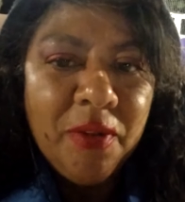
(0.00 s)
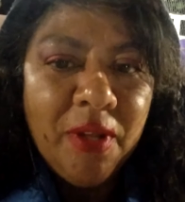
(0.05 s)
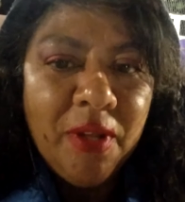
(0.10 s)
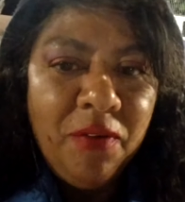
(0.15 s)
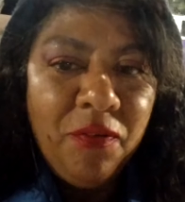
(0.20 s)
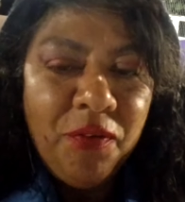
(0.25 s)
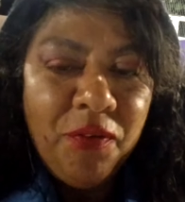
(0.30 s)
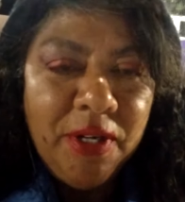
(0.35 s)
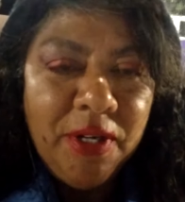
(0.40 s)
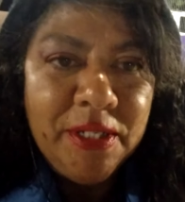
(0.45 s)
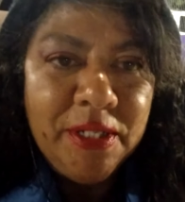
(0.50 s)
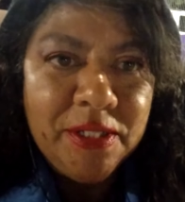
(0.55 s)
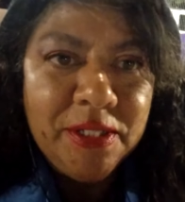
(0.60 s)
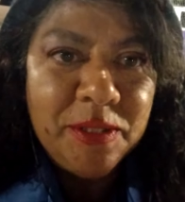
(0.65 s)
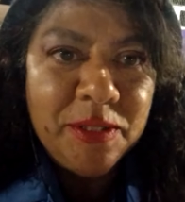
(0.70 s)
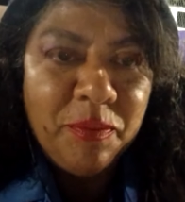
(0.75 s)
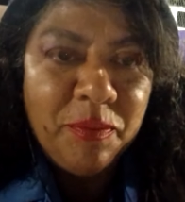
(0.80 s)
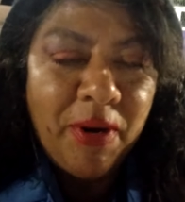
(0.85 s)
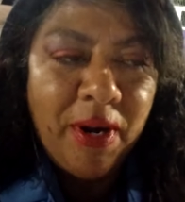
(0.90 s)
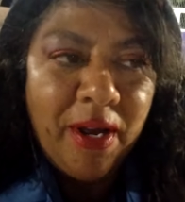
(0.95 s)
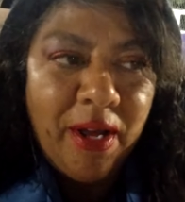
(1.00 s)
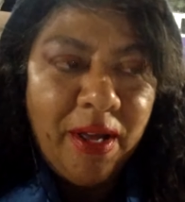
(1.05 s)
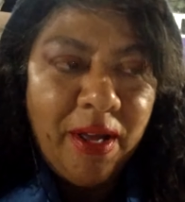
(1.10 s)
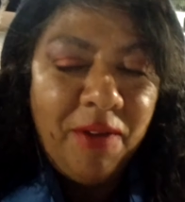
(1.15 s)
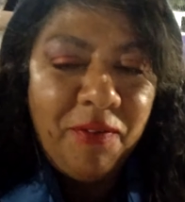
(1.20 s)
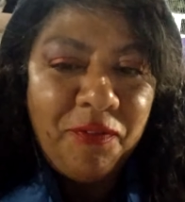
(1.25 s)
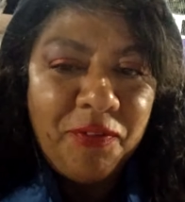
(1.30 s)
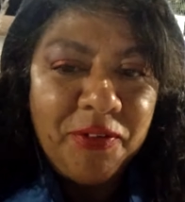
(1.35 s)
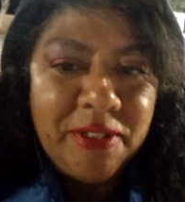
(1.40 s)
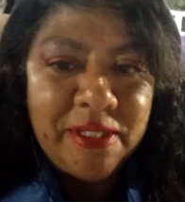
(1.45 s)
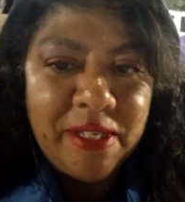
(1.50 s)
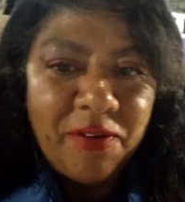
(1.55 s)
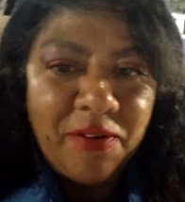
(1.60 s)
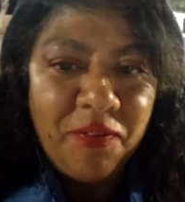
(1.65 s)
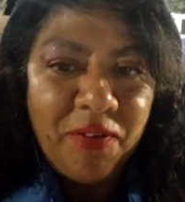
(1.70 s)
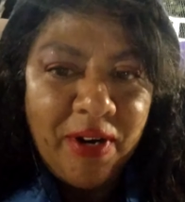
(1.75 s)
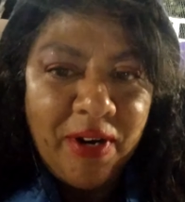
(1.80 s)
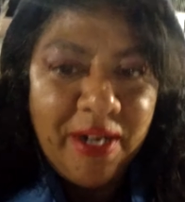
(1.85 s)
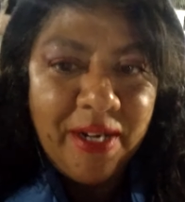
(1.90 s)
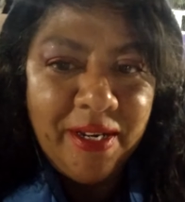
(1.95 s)
if we could do some uh, freestyle
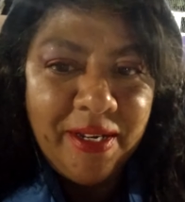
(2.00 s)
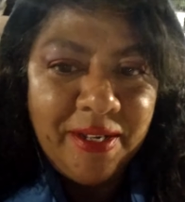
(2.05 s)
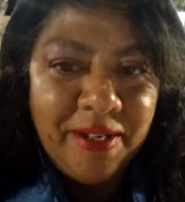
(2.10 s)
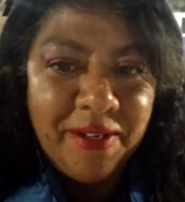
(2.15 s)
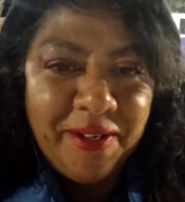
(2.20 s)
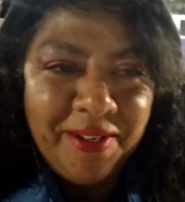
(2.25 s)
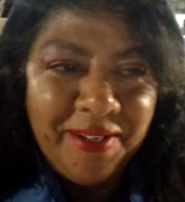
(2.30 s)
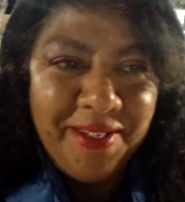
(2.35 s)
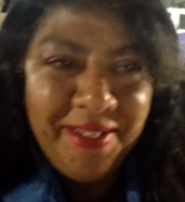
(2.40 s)
Friday.